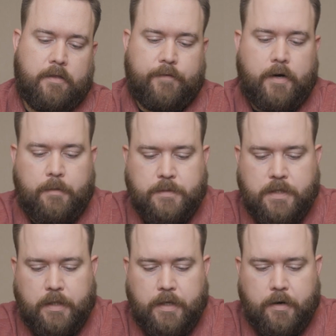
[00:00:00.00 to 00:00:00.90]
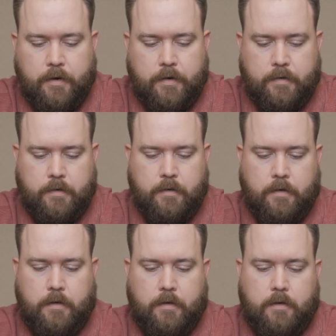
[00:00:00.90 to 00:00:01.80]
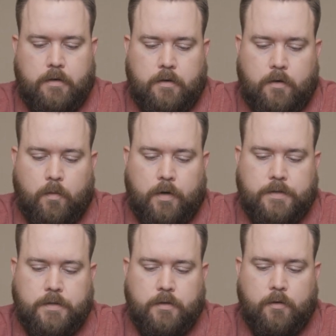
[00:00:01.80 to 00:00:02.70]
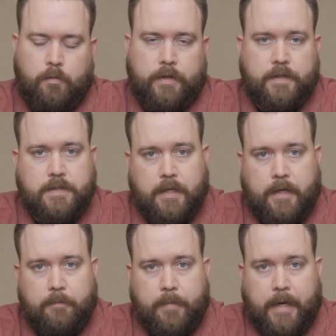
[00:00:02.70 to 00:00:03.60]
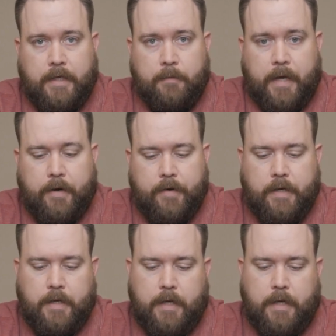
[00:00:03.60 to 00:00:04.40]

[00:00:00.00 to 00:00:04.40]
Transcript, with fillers: the firearm's cleared, you want to bring the slide back into battery